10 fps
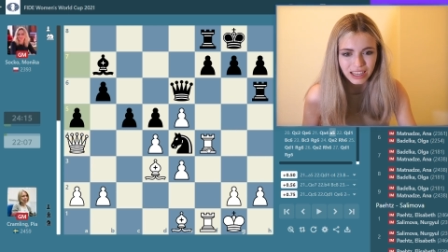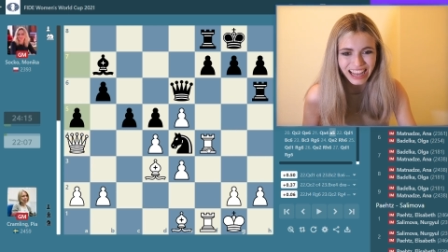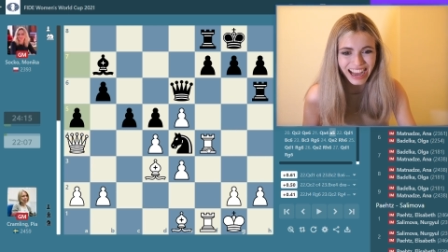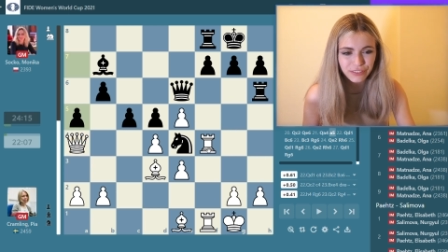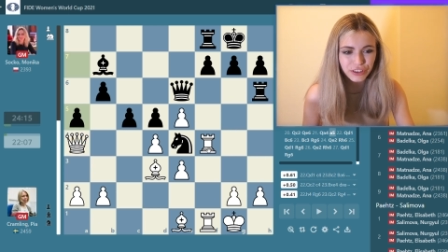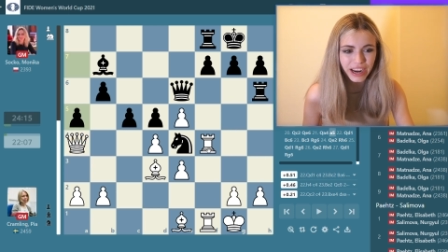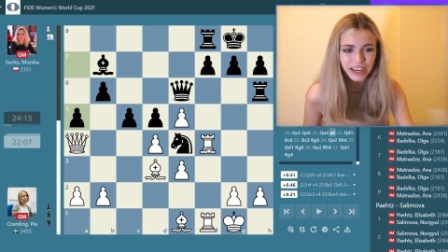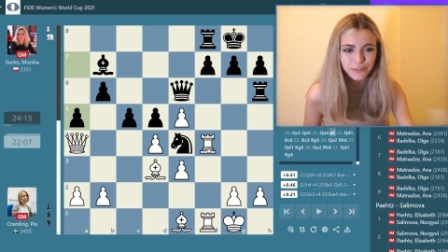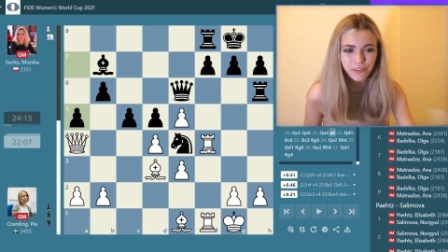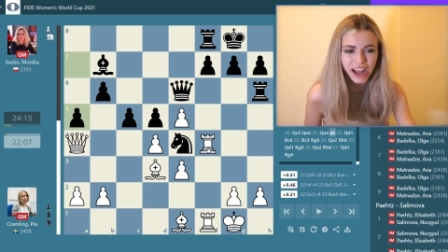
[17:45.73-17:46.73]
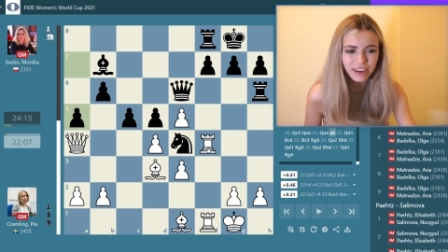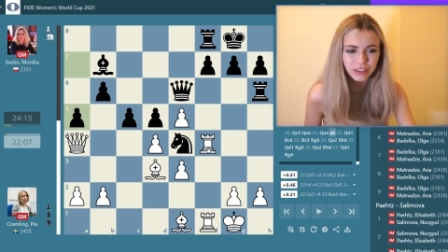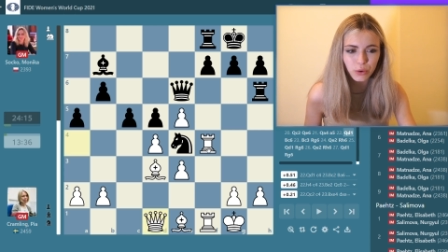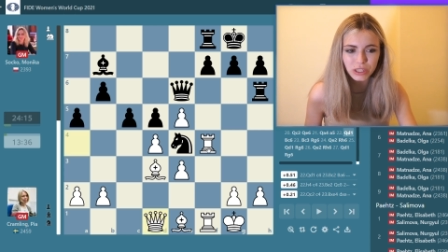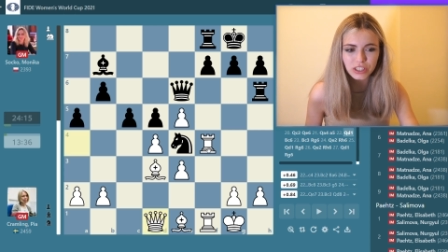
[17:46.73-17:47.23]
after a5,
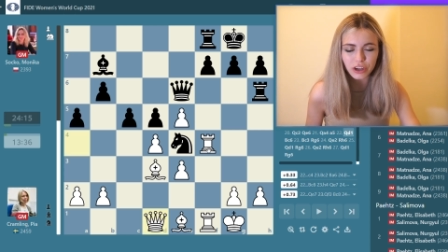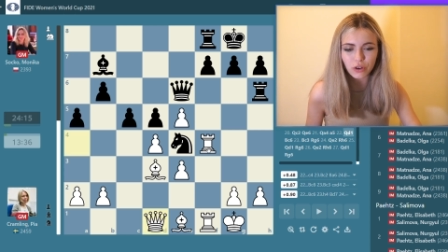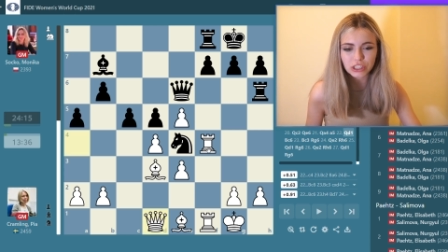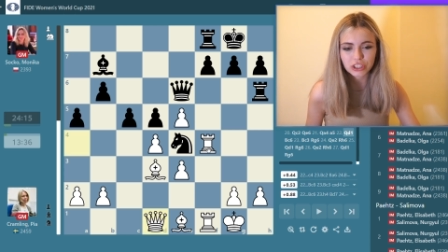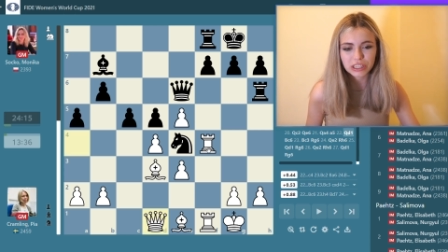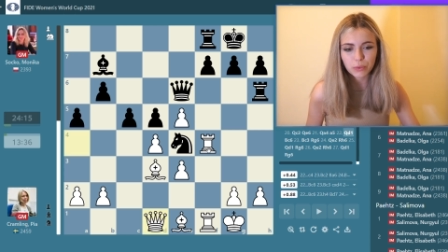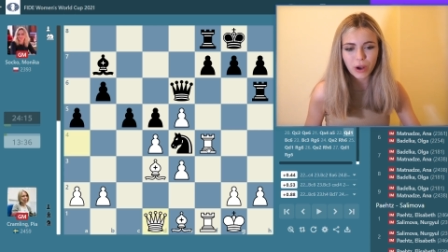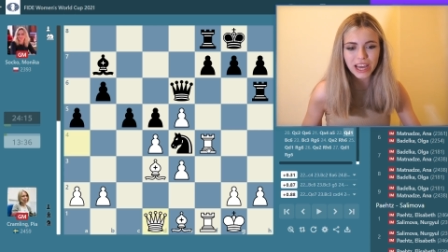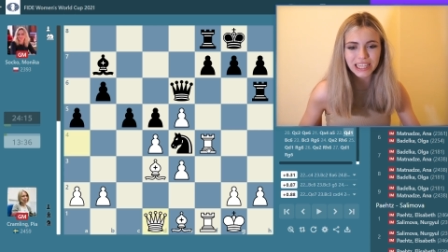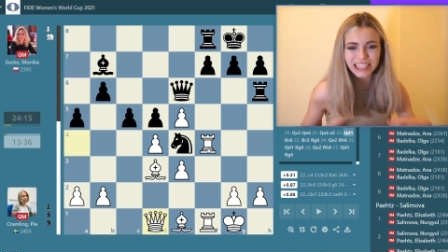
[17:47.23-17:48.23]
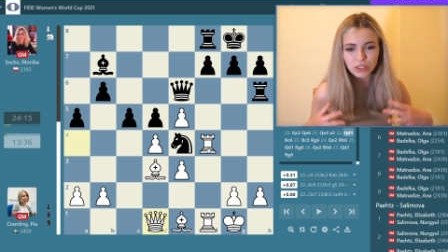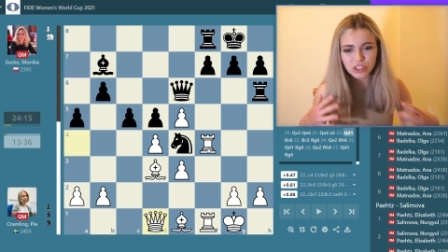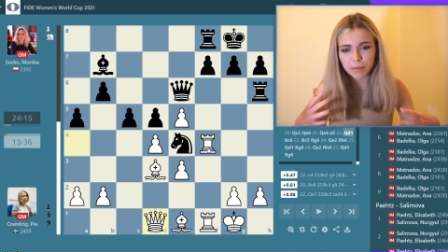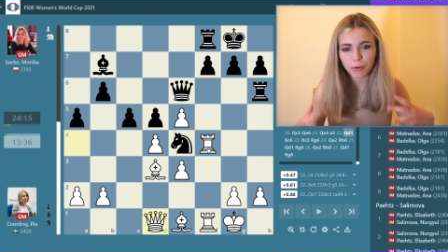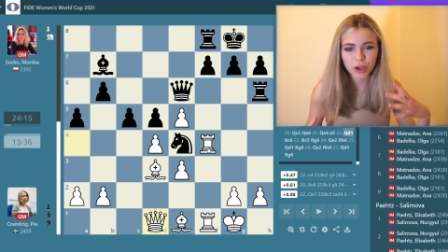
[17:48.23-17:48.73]
the queen started going to d1, and this is
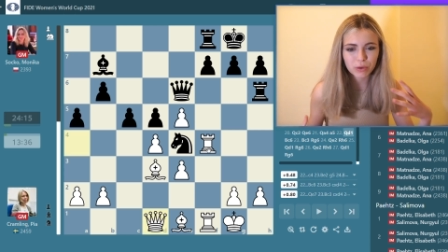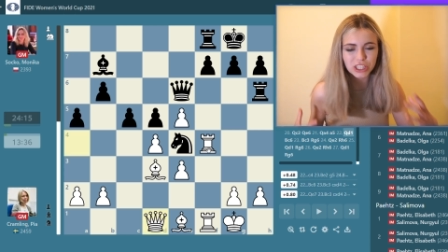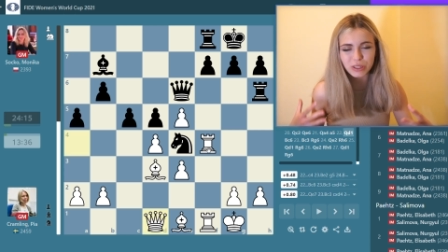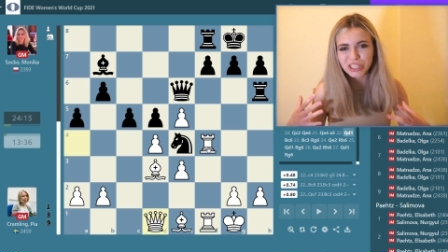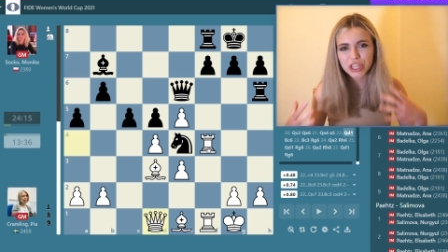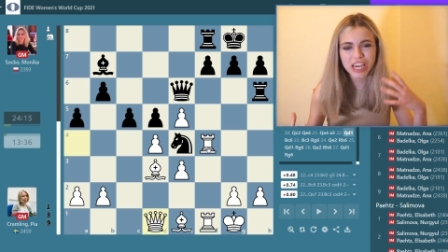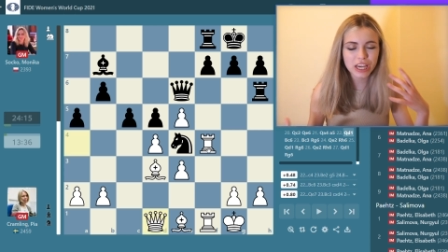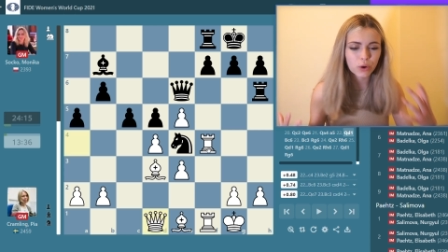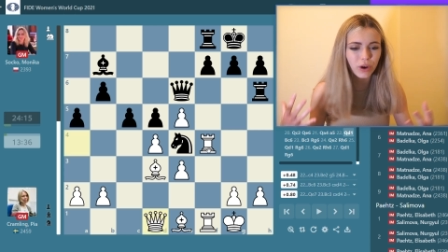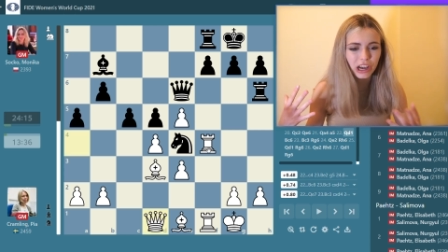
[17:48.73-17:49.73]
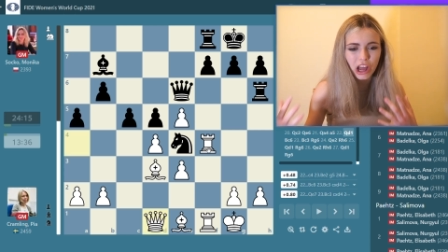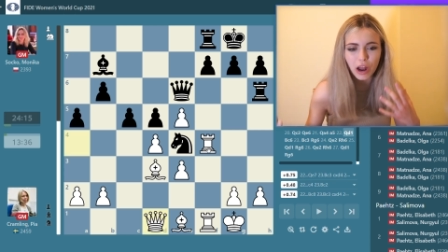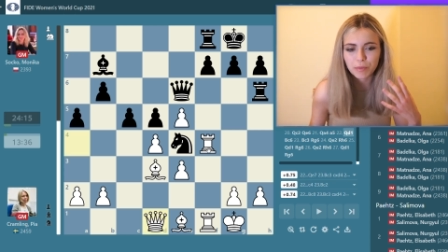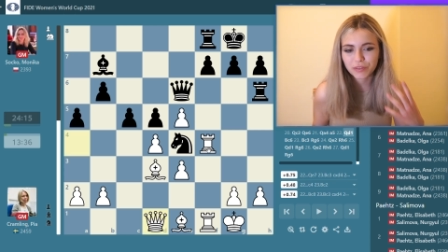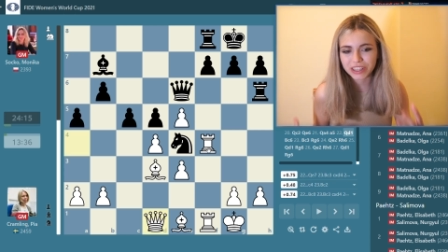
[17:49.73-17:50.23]
the point where she was thinking quite a
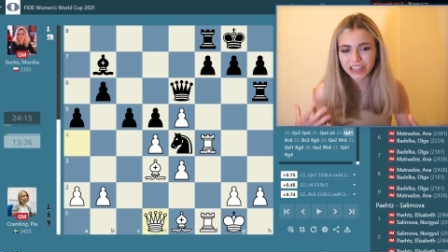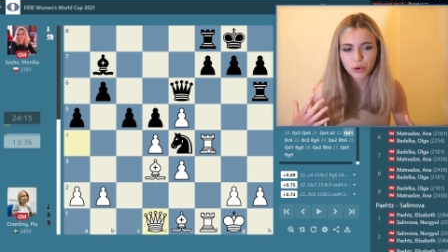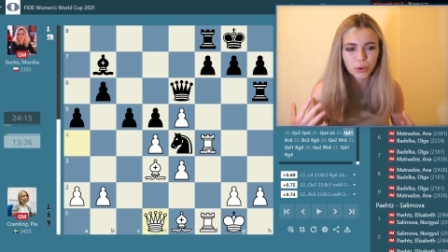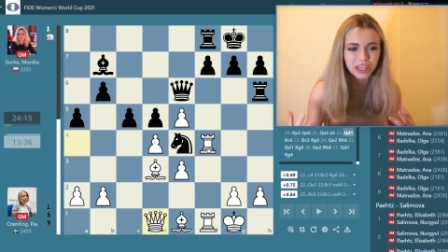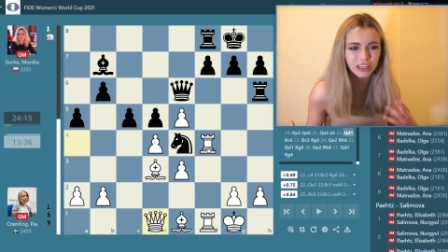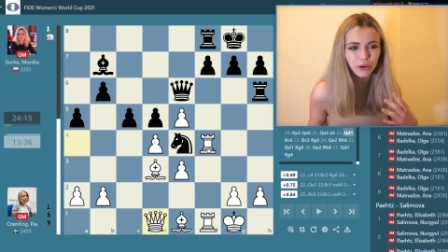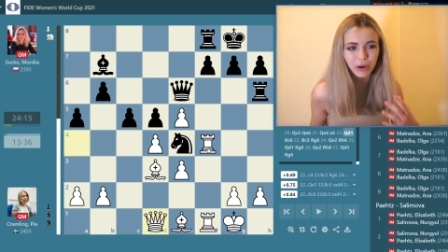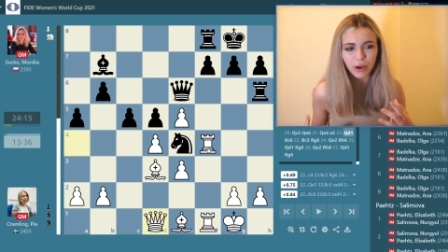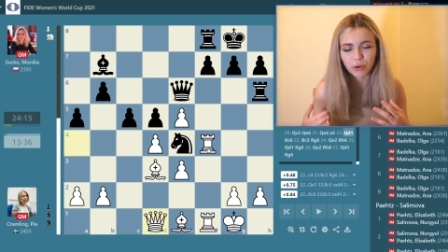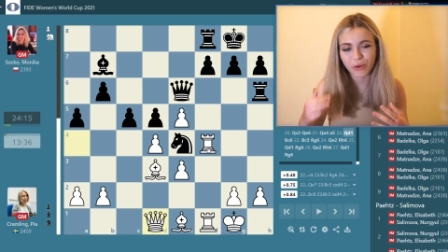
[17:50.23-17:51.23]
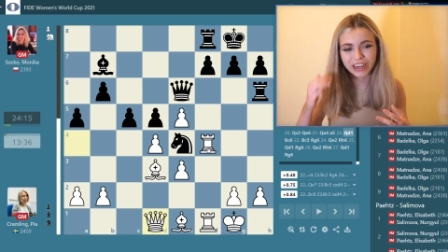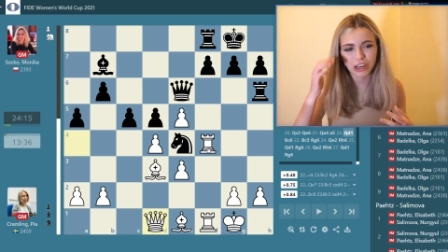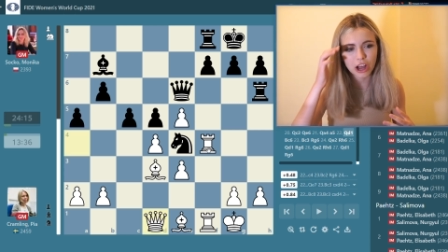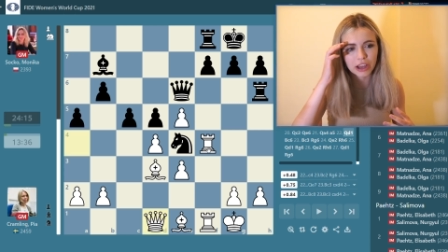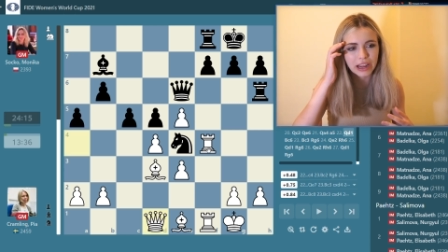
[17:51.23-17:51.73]
lot, moving the queen around quite a
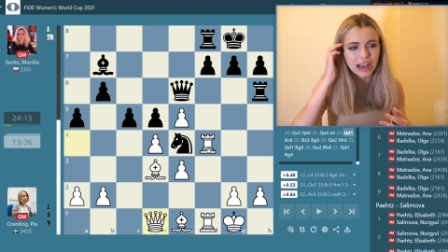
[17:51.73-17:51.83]
lot,